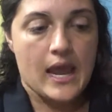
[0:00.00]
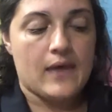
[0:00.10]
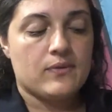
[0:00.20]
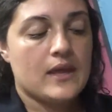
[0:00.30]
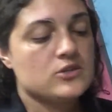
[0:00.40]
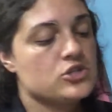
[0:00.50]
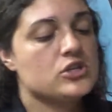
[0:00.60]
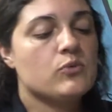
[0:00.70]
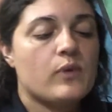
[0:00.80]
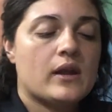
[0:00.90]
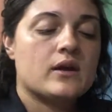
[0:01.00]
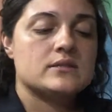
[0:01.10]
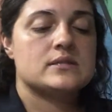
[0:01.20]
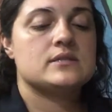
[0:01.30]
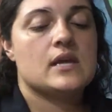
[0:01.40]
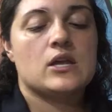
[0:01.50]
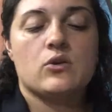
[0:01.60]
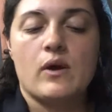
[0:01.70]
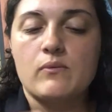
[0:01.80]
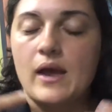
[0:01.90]
And then she went on to say, you
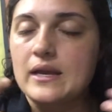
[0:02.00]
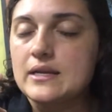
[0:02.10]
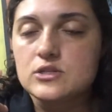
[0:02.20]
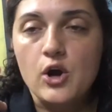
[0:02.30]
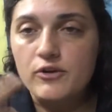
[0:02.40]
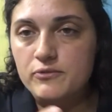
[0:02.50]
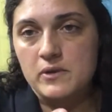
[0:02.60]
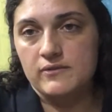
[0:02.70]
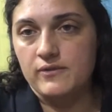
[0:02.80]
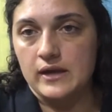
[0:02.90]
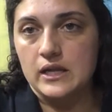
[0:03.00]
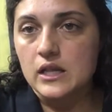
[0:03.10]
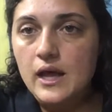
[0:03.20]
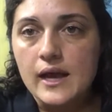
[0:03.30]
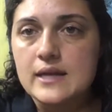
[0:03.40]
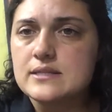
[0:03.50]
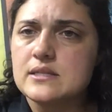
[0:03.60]
know, it's hard for me to find clients.